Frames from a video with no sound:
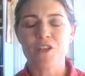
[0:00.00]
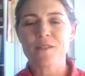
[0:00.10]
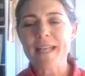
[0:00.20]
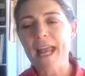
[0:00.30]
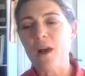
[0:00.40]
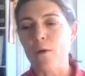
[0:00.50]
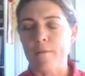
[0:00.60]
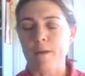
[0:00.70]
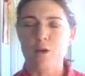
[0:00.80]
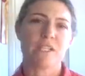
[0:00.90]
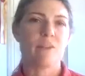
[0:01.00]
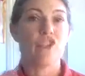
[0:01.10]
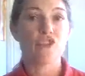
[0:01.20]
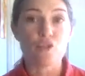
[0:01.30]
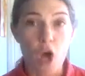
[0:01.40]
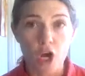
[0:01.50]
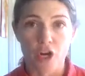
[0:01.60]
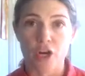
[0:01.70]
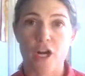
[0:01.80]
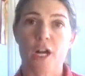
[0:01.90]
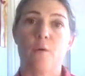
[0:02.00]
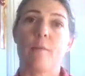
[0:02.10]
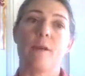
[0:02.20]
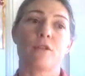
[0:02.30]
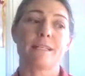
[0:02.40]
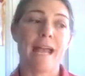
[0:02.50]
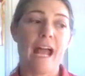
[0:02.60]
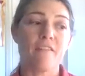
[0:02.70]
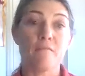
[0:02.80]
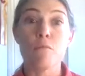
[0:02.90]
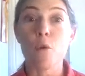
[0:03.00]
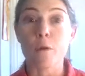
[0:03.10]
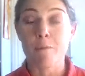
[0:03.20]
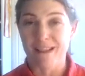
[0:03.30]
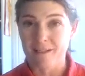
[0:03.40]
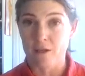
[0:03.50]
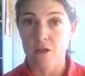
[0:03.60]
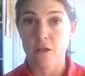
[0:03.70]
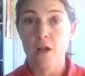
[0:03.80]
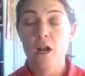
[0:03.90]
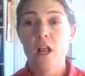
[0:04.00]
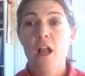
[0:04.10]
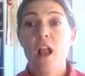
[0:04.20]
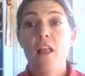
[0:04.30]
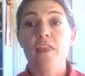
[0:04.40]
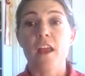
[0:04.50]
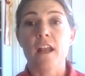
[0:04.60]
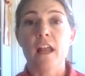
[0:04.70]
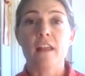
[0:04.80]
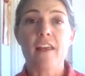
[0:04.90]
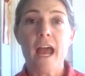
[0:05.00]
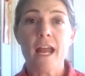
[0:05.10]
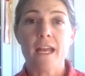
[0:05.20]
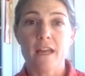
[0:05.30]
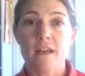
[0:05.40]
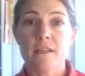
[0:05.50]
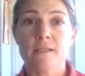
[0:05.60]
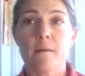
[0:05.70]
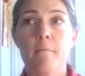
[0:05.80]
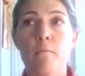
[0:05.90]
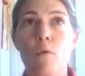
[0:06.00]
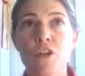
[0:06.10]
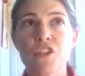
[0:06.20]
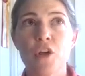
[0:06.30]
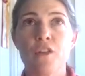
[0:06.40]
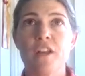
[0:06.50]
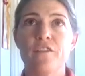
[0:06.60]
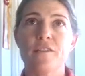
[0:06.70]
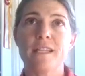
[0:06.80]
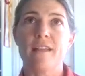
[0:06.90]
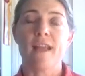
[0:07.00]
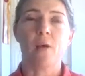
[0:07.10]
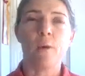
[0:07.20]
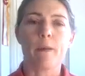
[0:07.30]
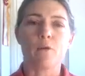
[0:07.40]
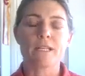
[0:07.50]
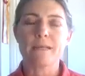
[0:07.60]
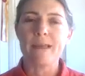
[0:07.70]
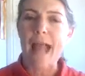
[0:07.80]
say, I want my horse to be stronger and I want my horse to have more muscle, then that is more so than if you say, like, I want my horse to be